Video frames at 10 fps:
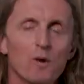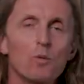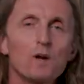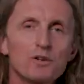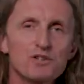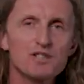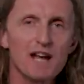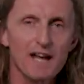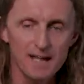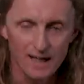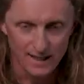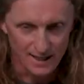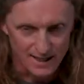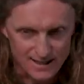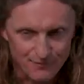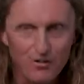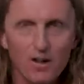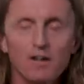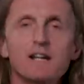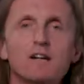I will say, it's
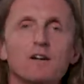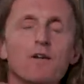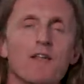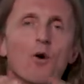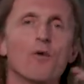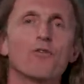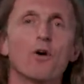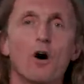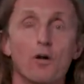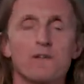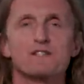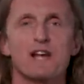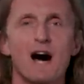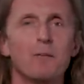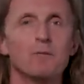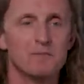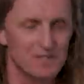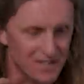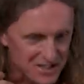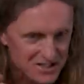fairly clear that overall this album
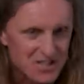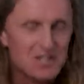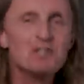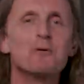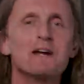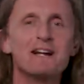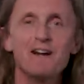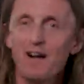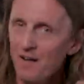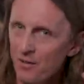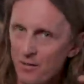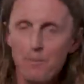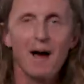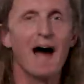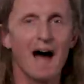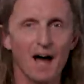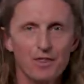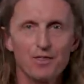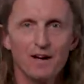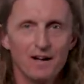is continuing the path